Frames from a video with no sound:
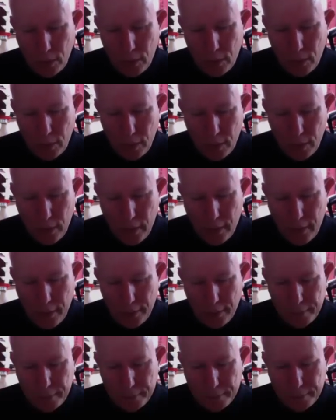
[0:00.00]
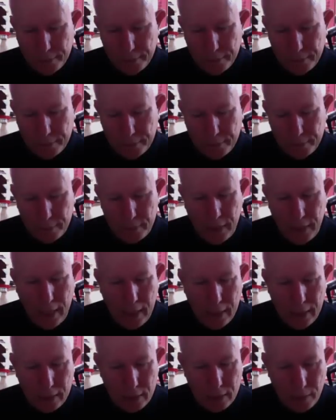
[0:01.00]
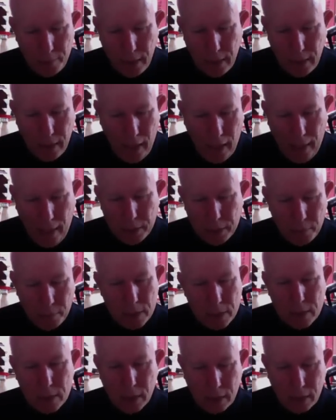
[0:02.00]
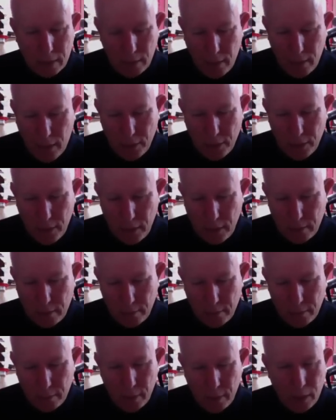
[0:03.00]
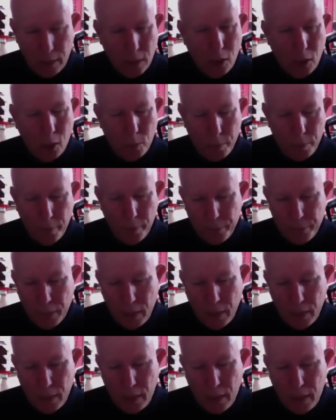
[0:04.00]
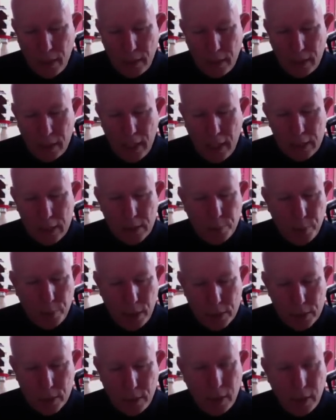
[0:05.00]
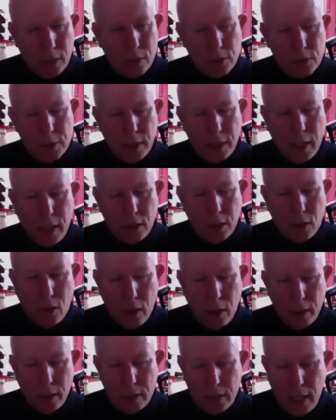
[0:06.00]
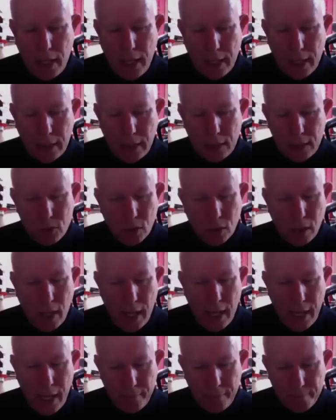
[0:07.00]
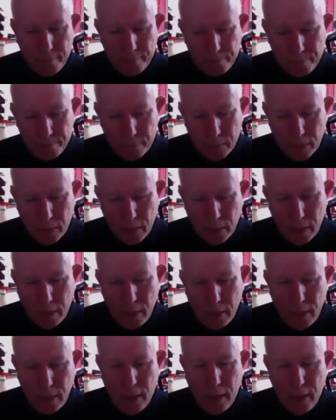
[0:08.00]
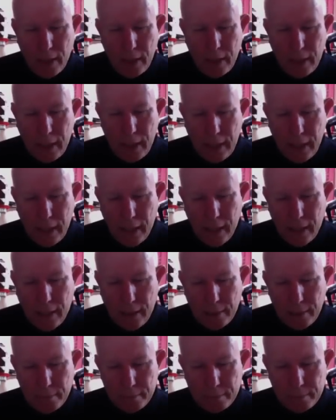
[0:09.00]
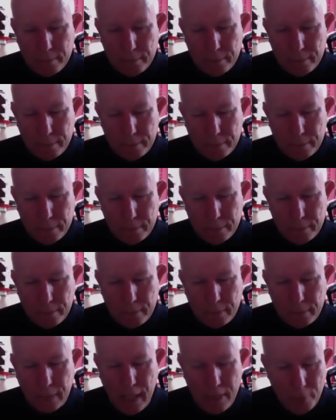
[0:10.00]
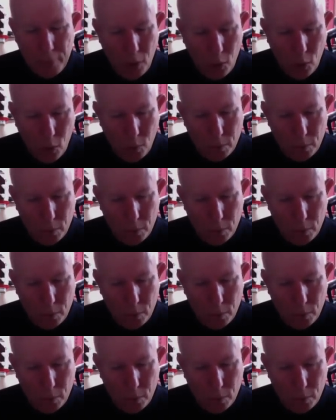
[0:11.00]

uh, data to be optimistic other than, than hope. In the case of Preston Nichols, he had a heart attack in July. He uh, came home